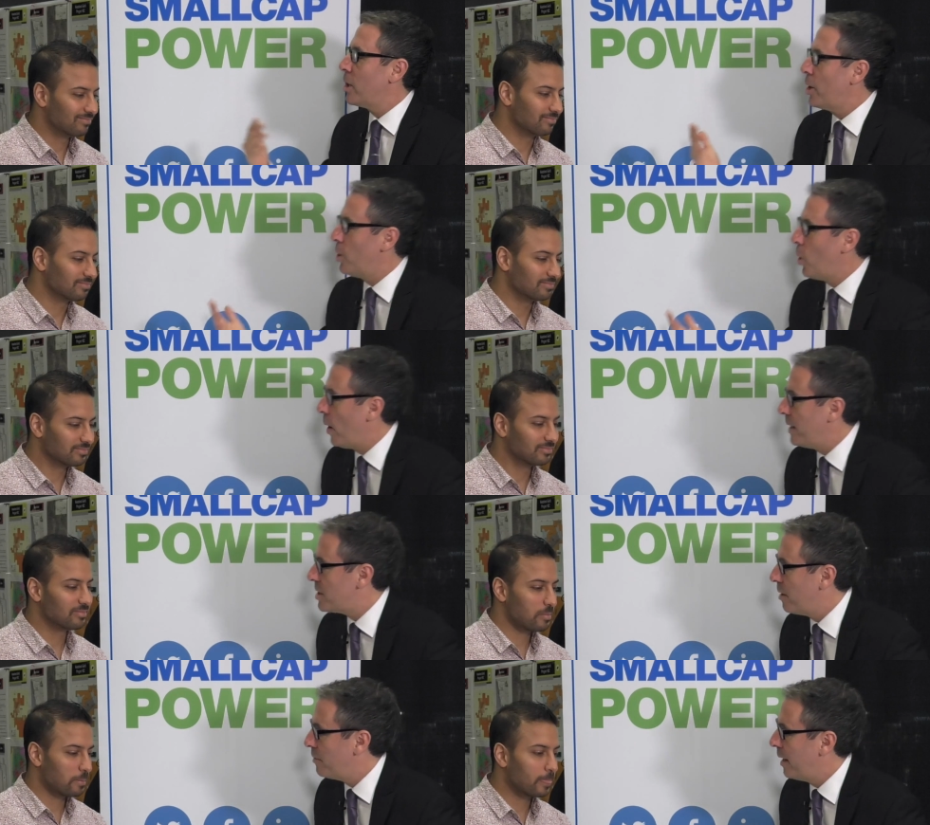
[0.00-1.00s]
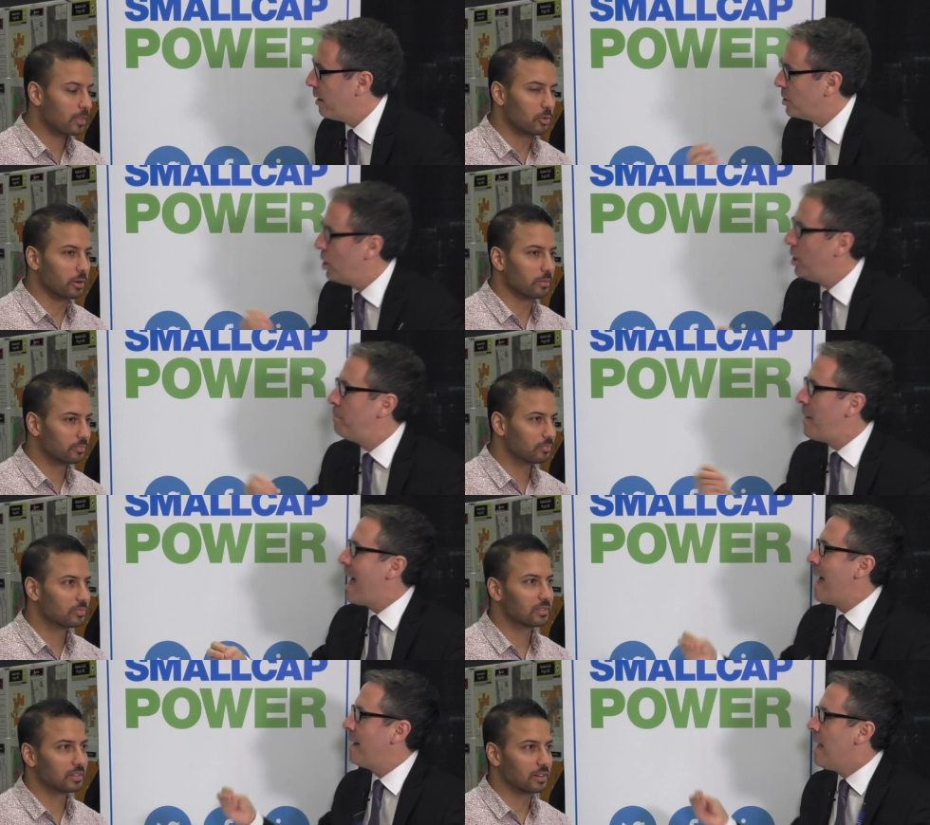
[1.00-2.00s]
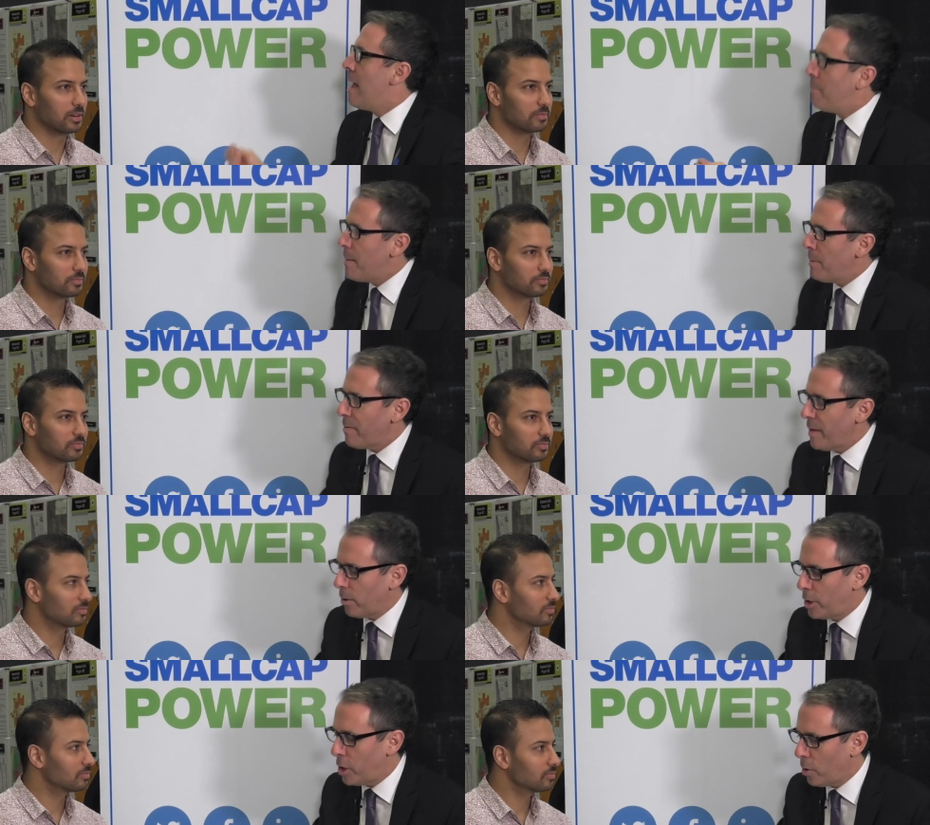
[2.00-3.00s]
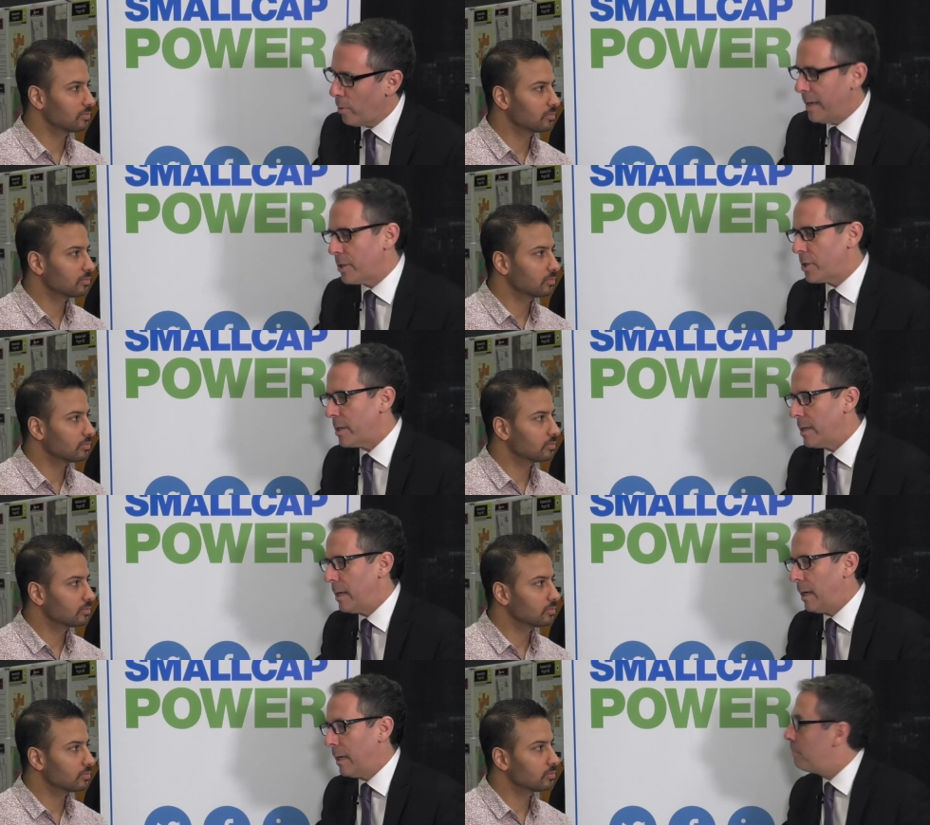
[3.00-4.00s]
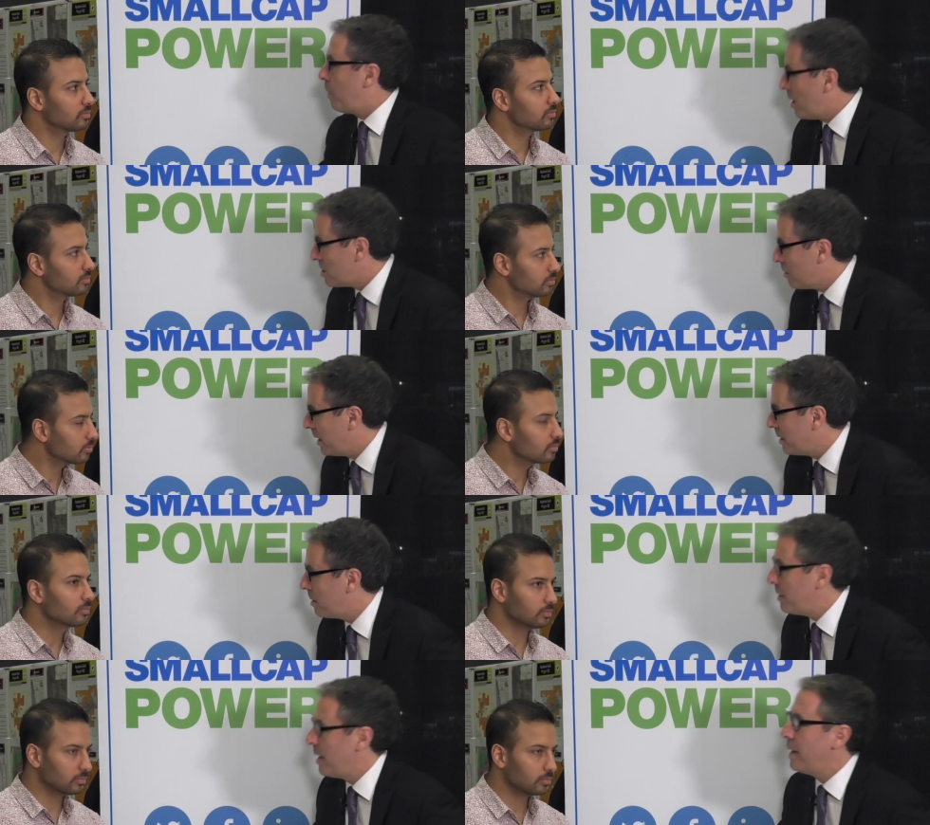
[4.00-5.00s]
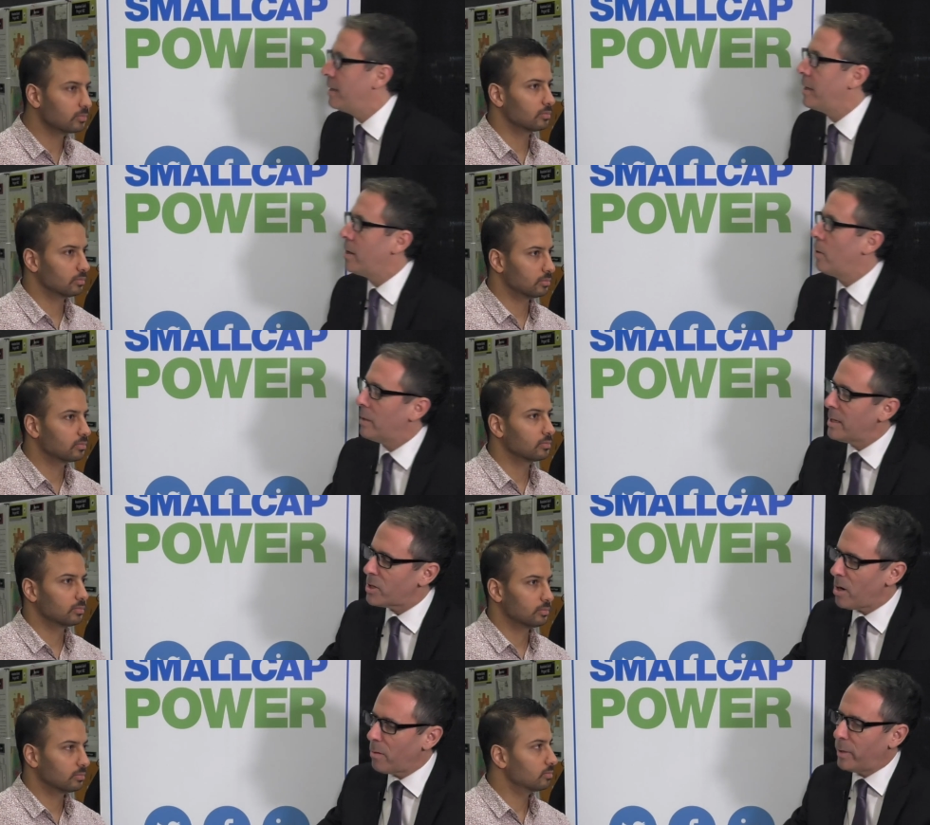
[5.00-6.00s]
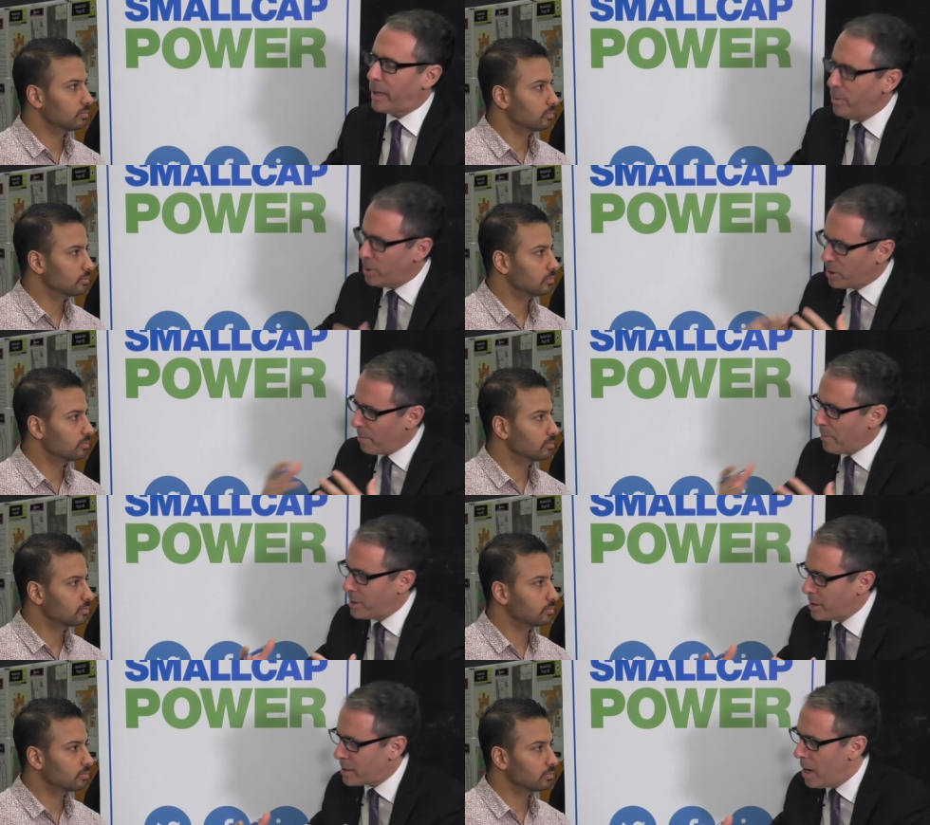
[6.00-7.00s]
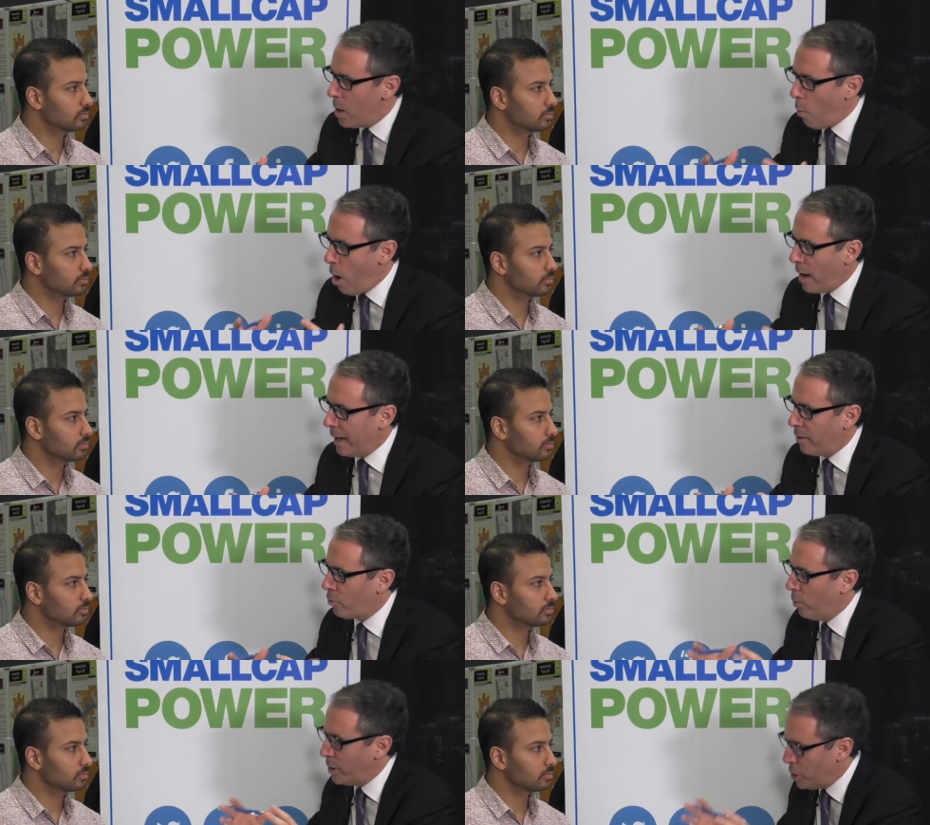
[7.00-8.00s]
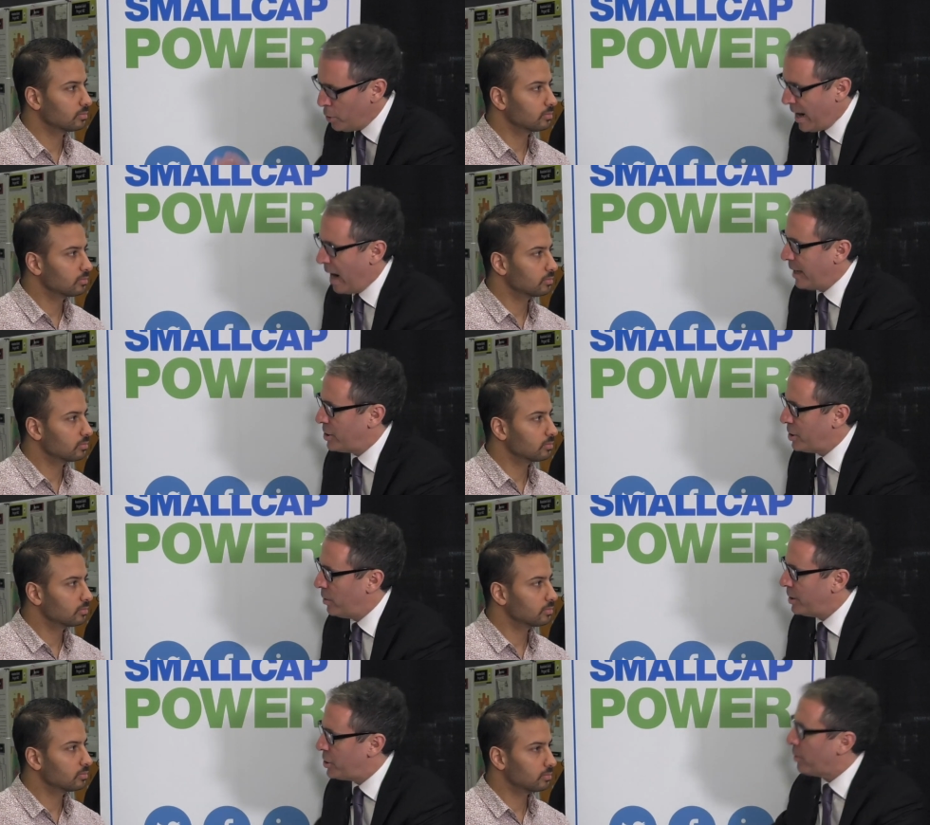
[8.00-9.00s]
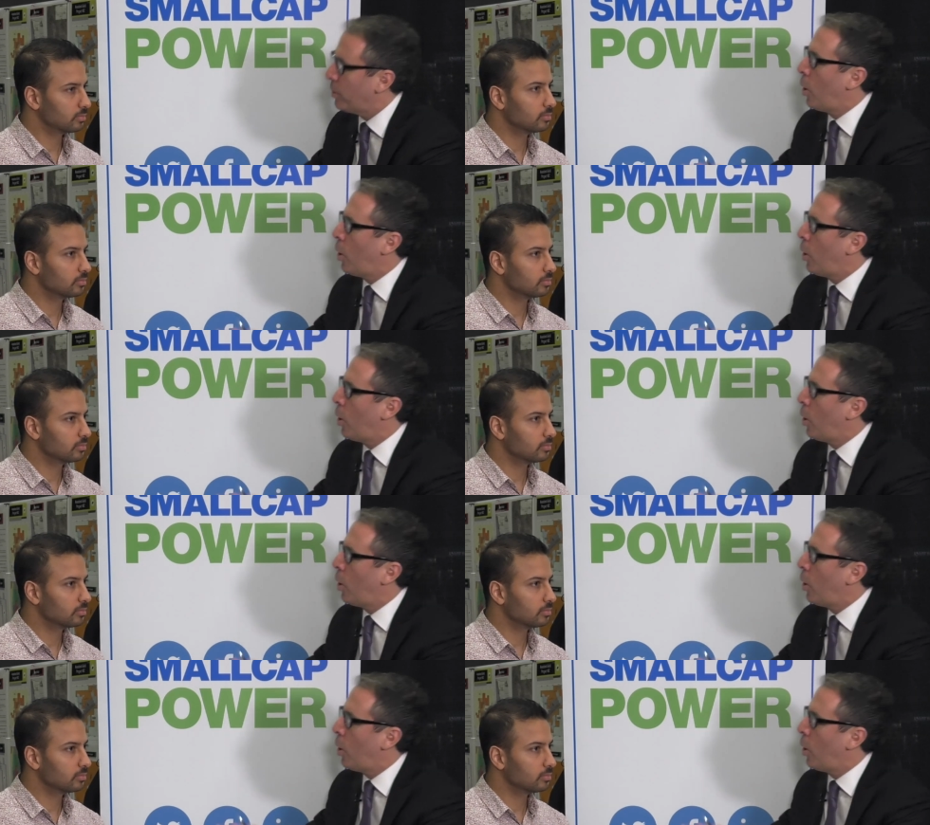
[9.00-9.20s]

Speaker 1: a lot of noise out there, good, bad. People, I think, are curious, uh, possibly intimidated. You know, let's start, can you start by just walking through what you guys do in a general